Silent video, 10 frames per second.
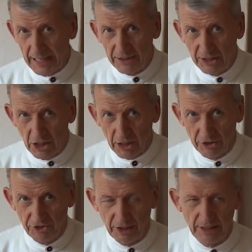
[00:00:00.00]

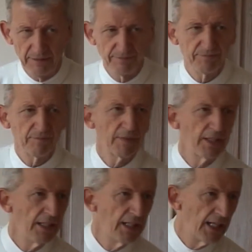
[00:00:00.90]
ideology
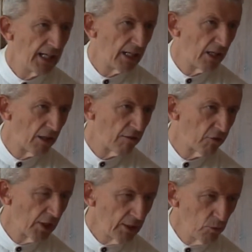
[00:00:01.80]

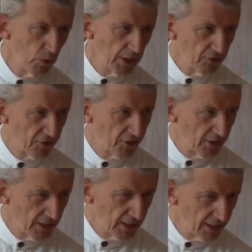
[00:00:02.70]
of, in which,
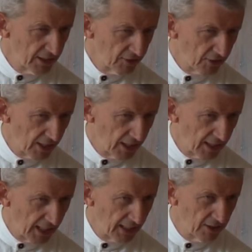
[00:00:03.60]
in this
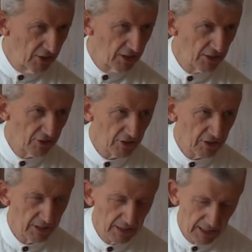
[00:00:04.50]
uh,
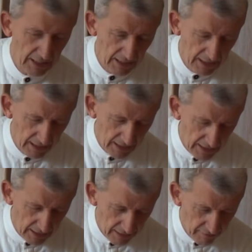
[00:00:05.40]
ideological uh,
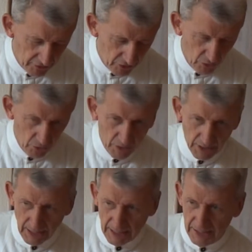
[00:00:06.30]
uh, view,
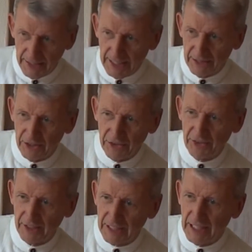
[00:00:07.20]
that
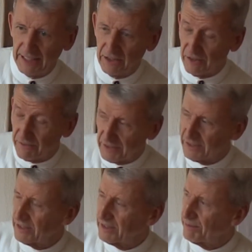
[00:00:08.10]
it's a kind of,
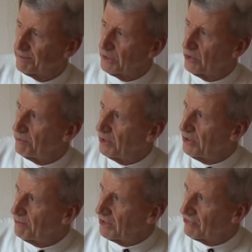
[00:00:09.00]
and Bhikkhu
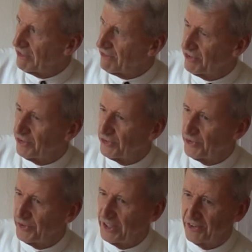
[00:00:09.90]
Bodhi makes reference
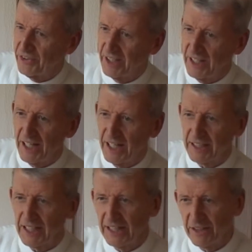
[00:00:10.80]
to this,
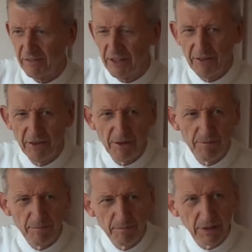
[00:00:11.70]
a kind of
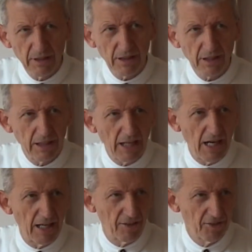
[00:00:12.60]
middle
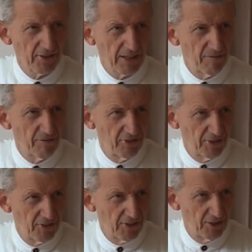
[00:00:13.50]
class
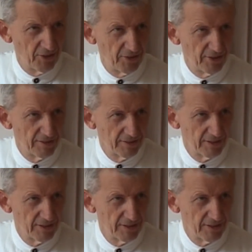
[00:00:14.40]
comfort zone.